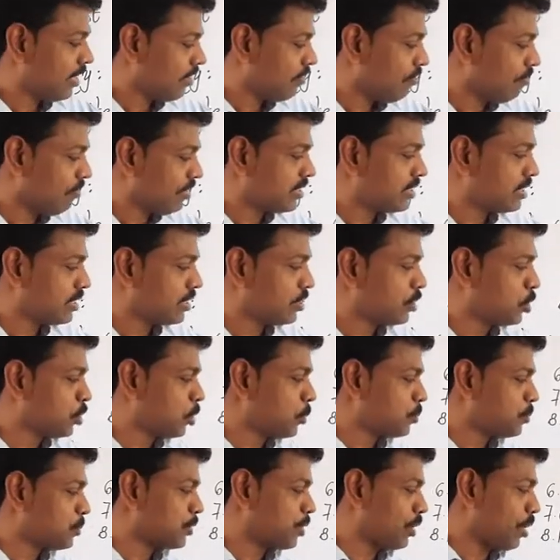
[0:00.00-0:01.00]
with the
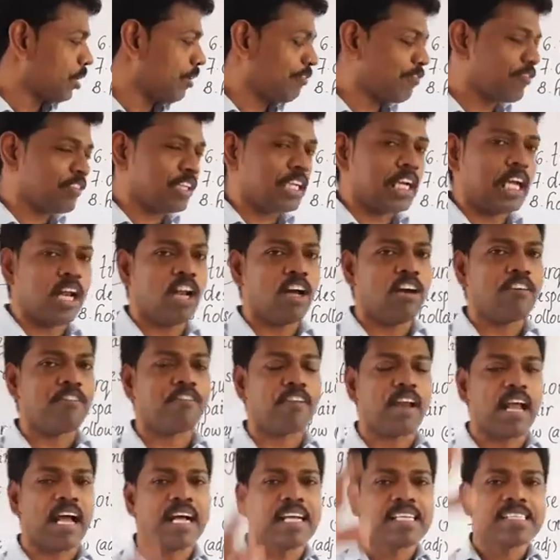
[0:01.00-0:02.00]
groups of yellow
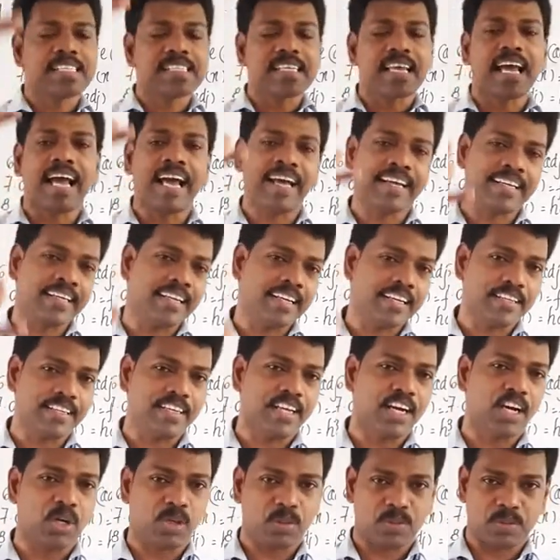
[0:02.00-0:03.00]
flowers hanging
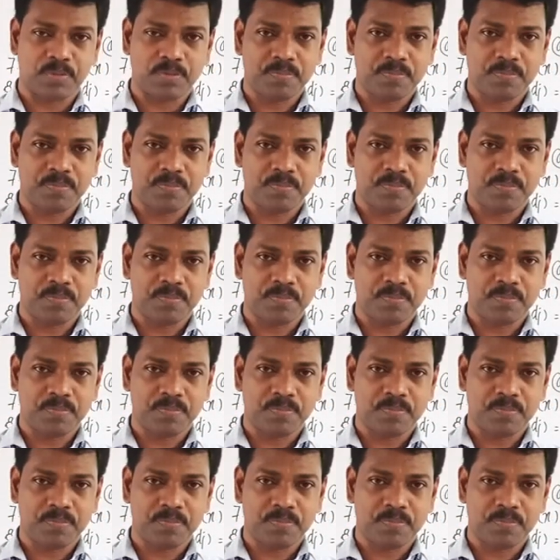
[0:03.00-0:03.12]
down.